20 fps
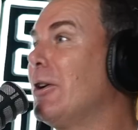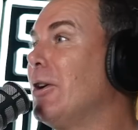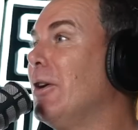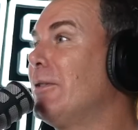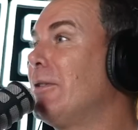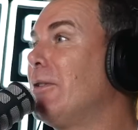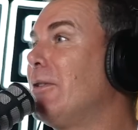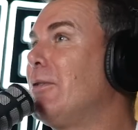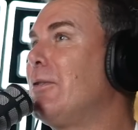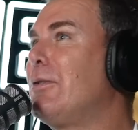
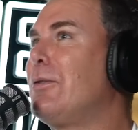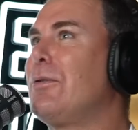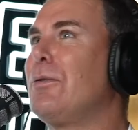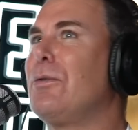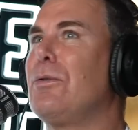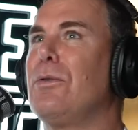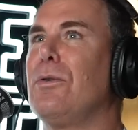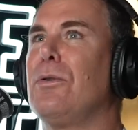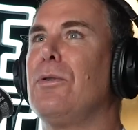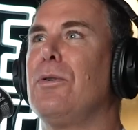got
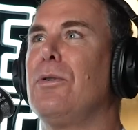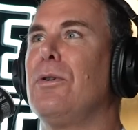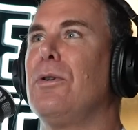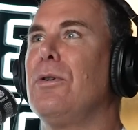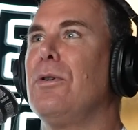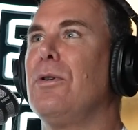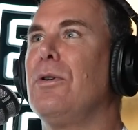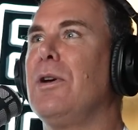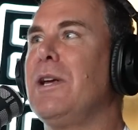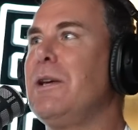
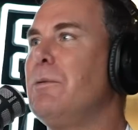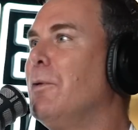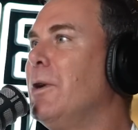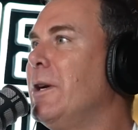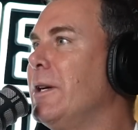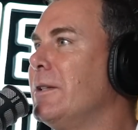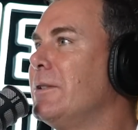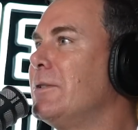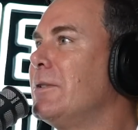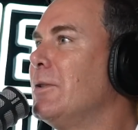3
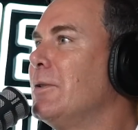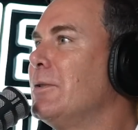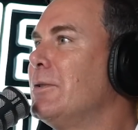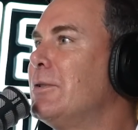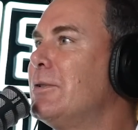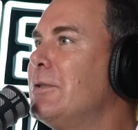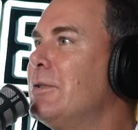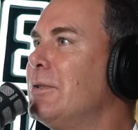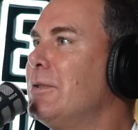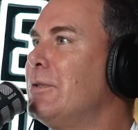weeks or
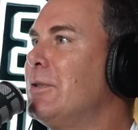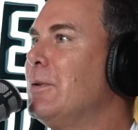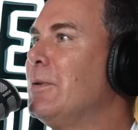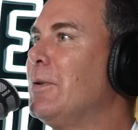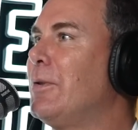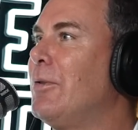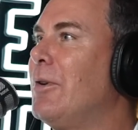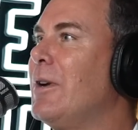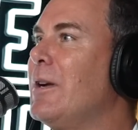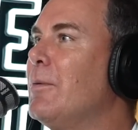2 or
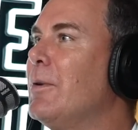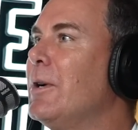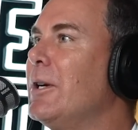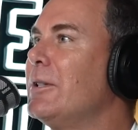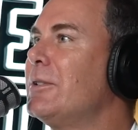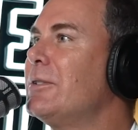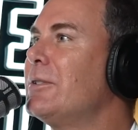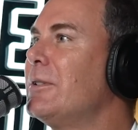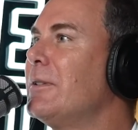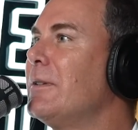3
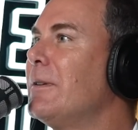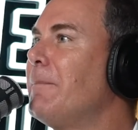weeks.